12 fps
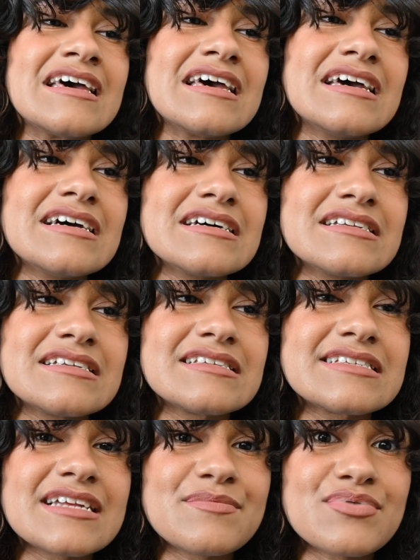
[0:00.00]
and
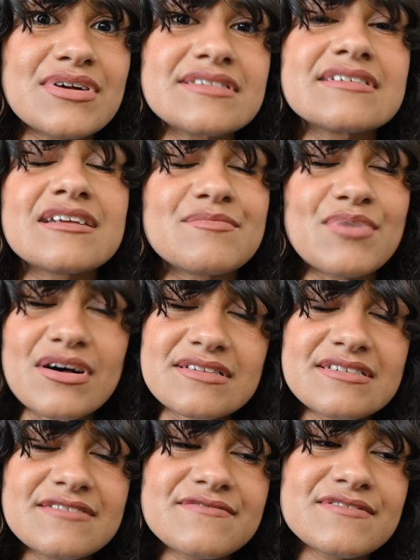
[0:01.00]
stay present and
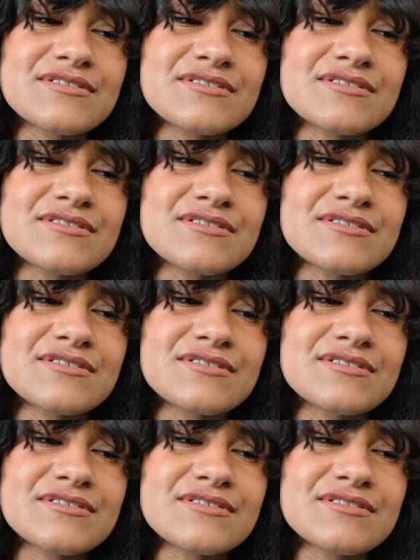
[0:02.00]
positive.